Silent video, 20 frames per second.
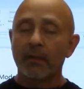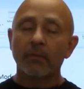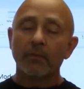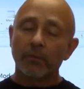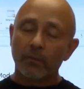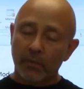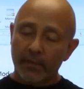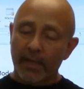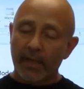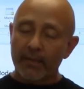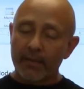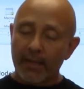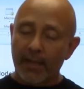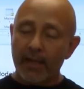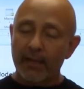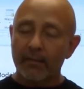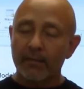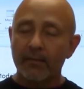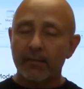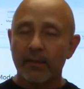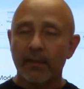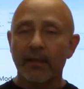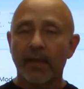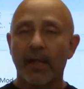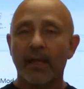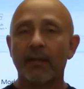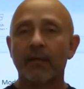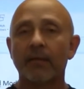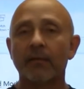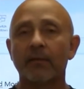and we'll get that
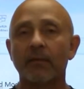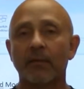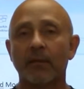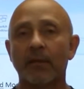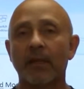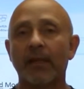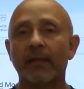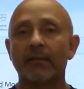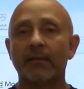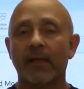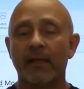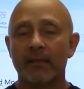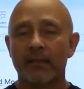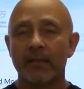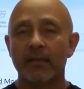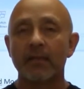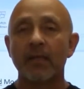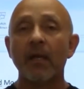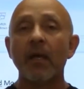again into the next lessons.